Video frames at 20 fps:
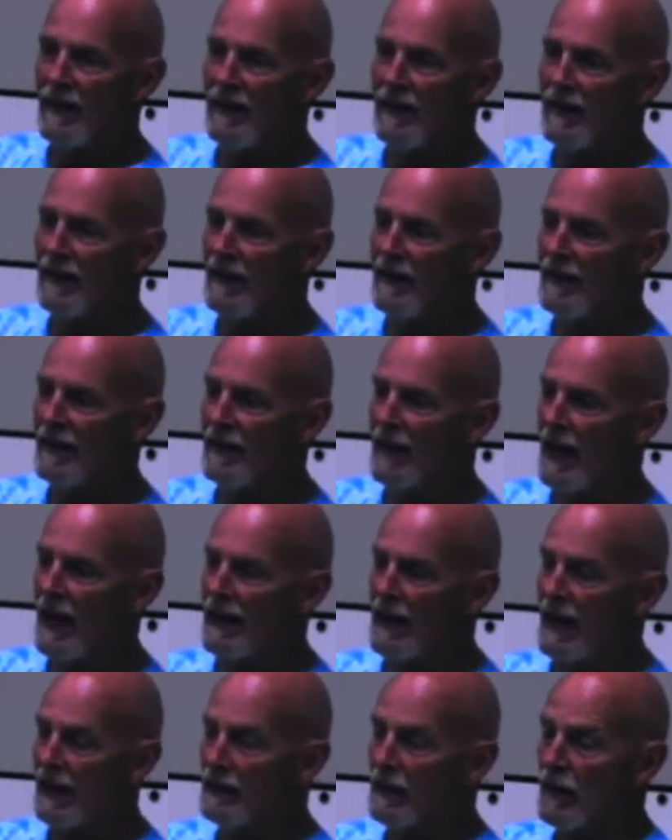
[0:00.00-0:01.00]

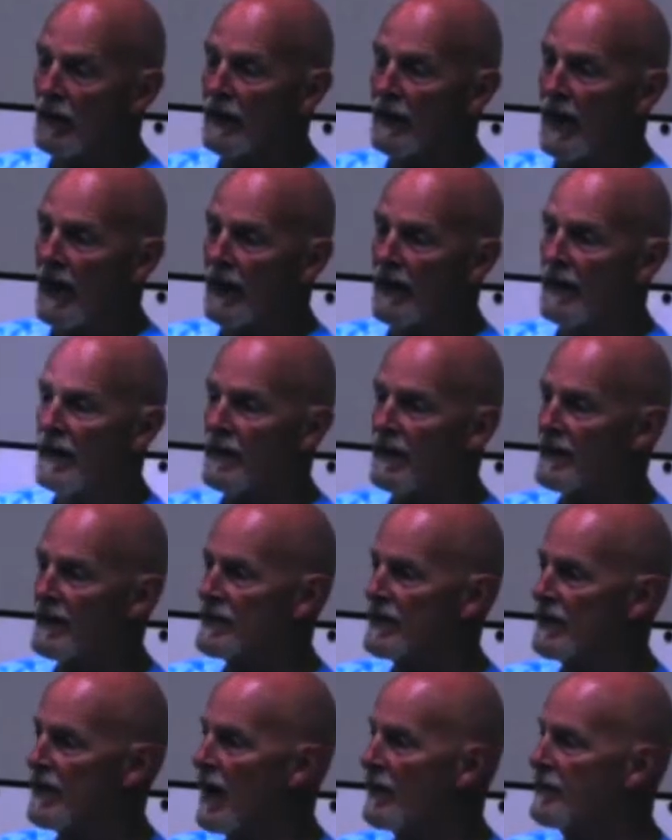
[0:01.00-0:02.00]
I look at it as
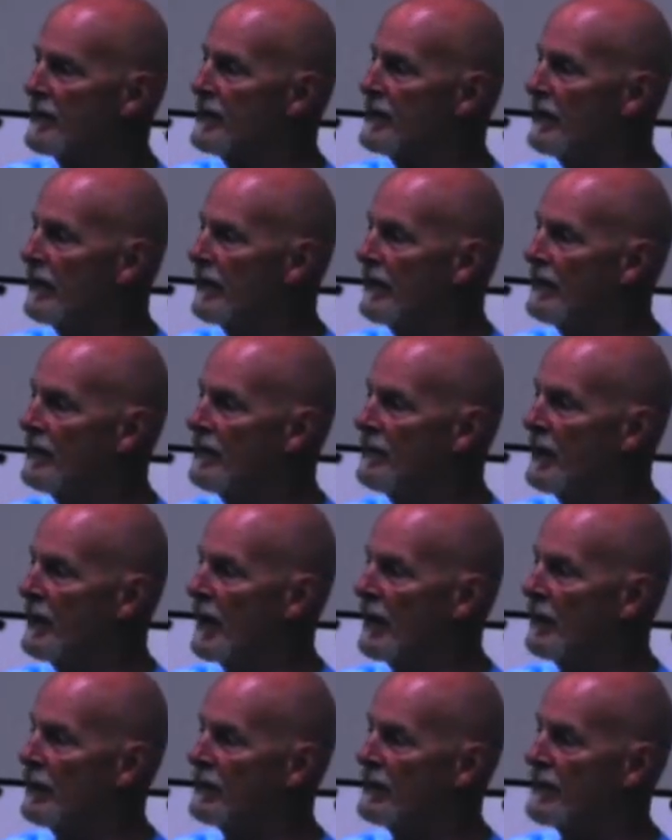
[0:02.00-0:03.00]
an opportunity to be
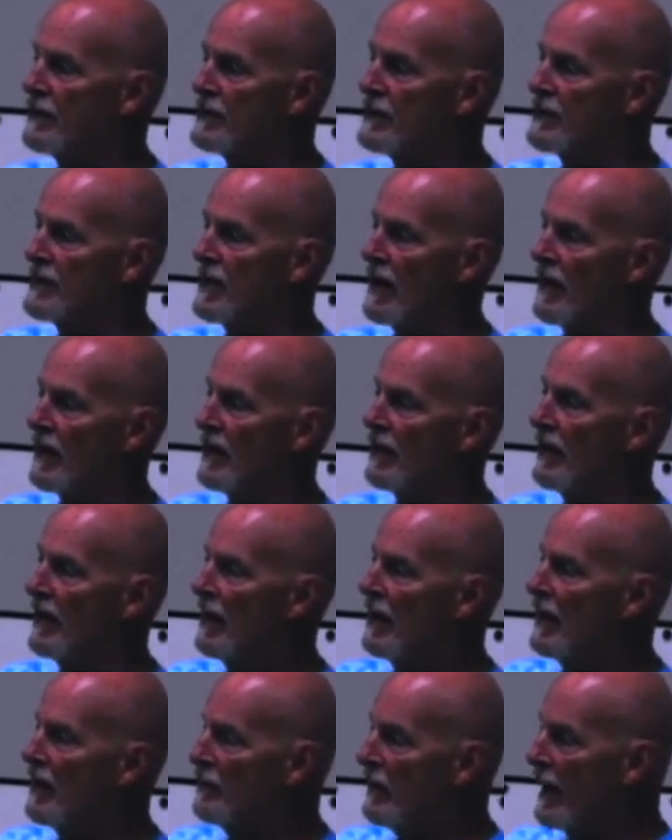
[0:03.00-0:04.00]
able to share
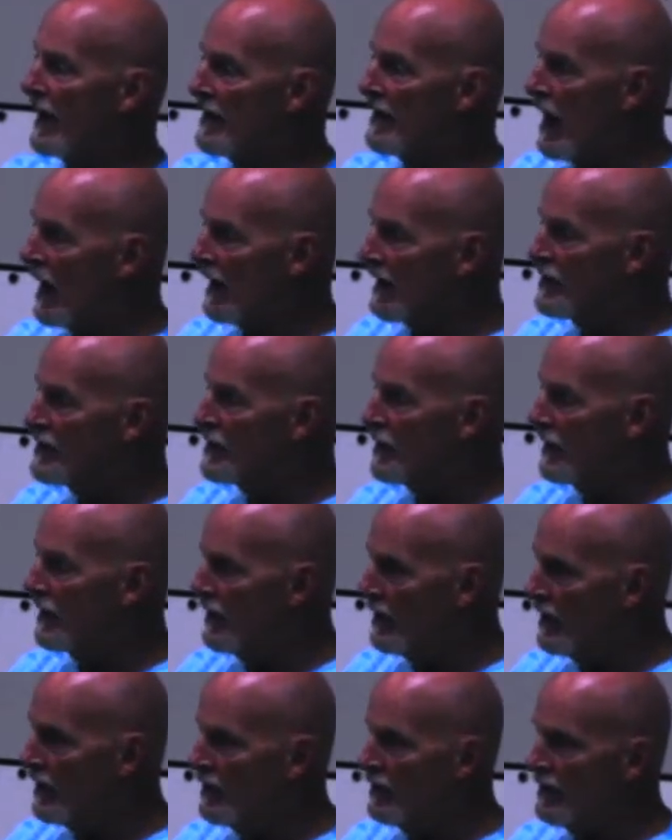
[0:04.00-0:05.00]
my knowledge with
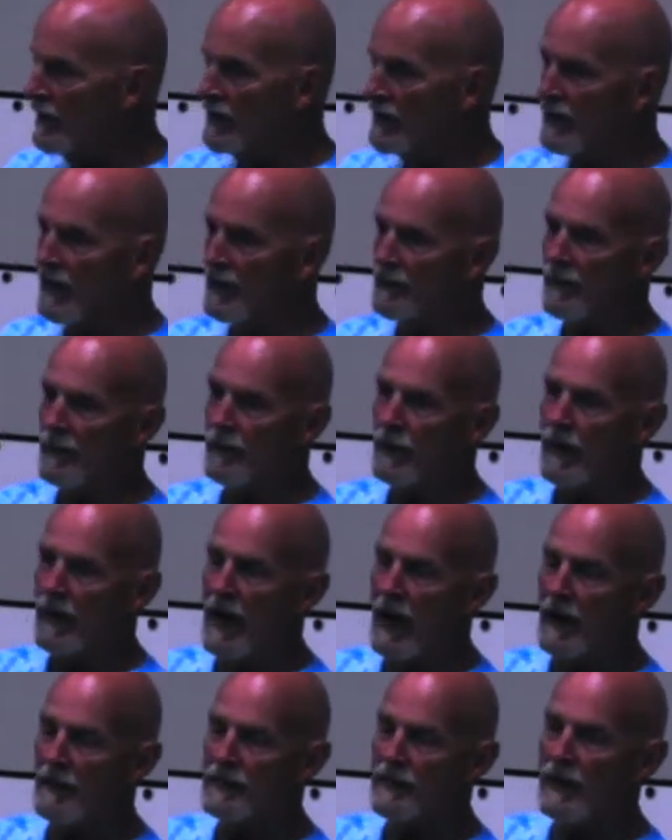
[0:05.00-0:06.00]
you and
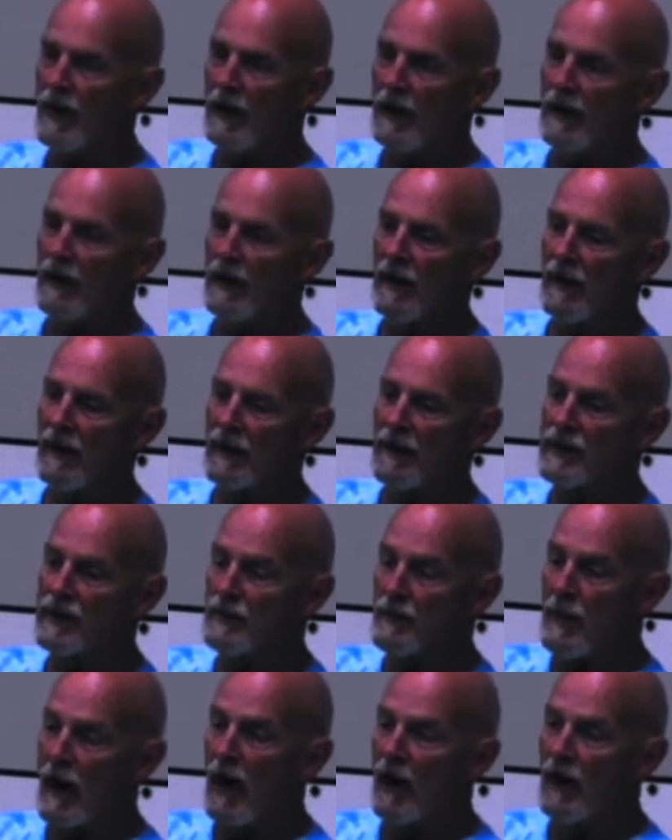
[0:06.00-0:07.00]
perhaps
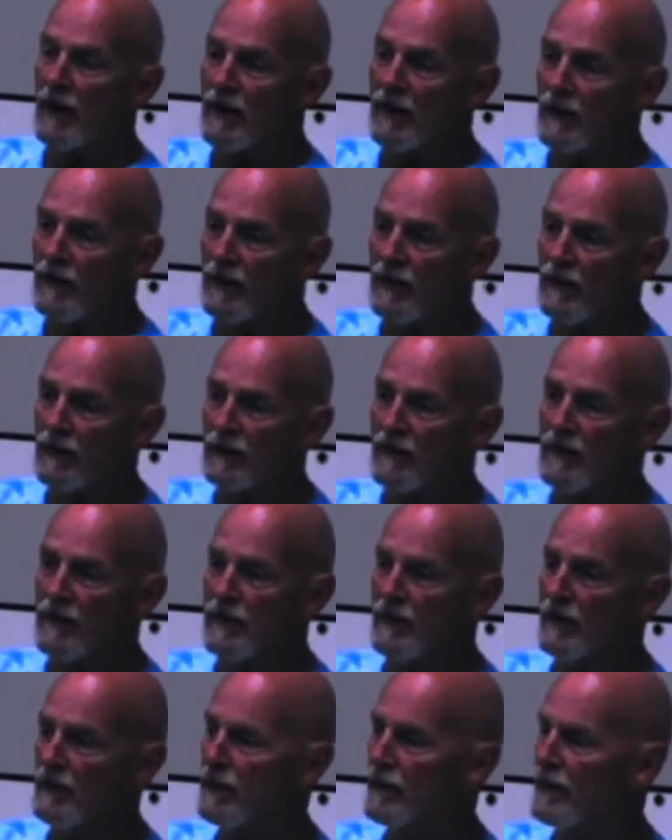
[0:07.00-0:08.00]
inspire you
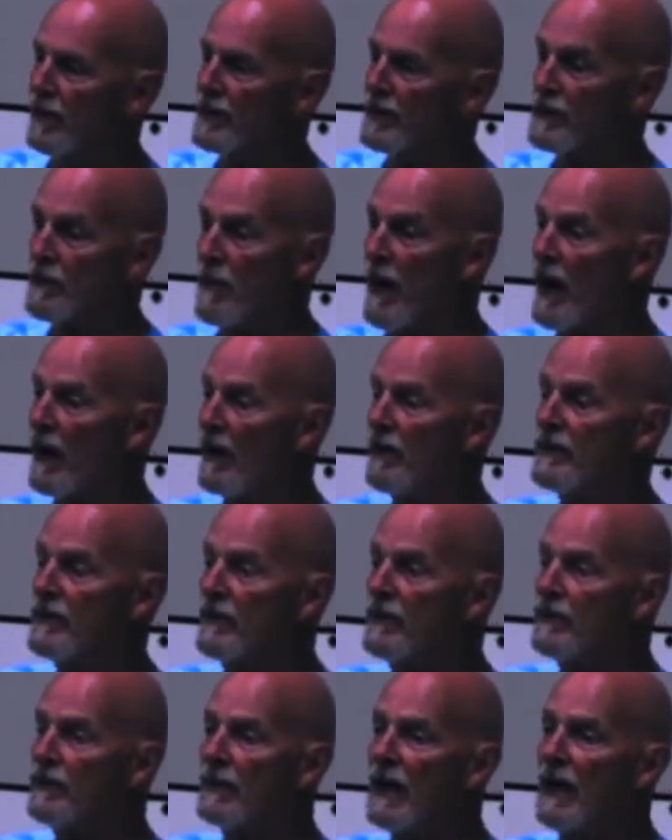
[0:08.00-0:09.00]
to aspire to
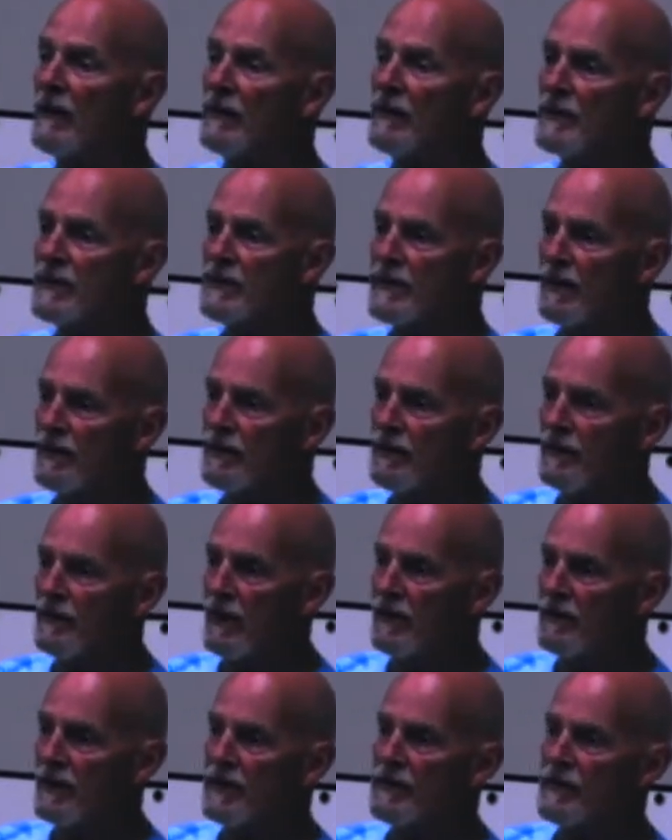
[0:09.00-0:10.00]
new levels
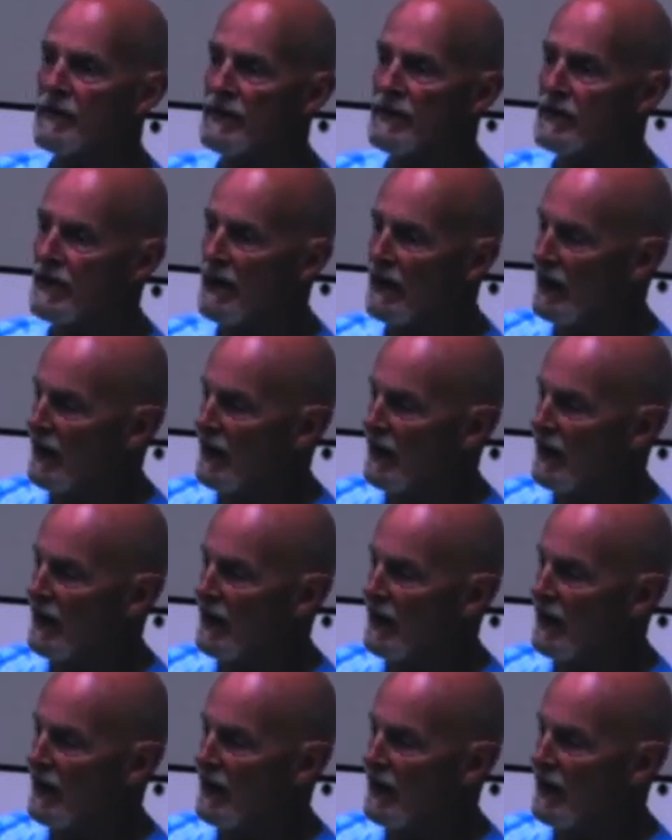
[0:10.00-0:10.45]
of interest.